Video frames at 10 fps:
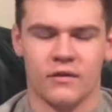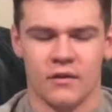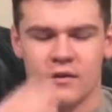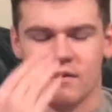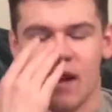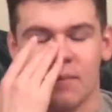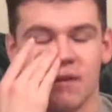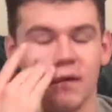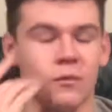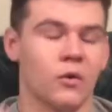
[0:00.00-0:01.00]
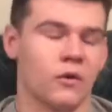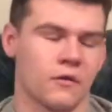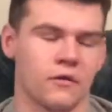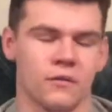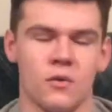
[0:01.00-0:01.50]
are the top 10
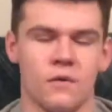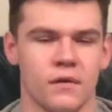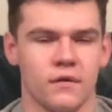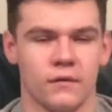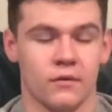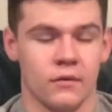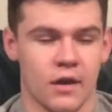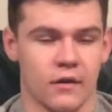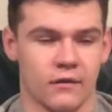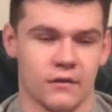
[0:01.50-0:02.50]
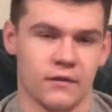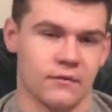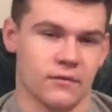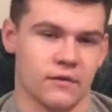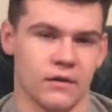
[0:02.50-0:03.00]
worst movies of
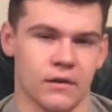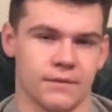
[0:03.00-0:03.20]
2017.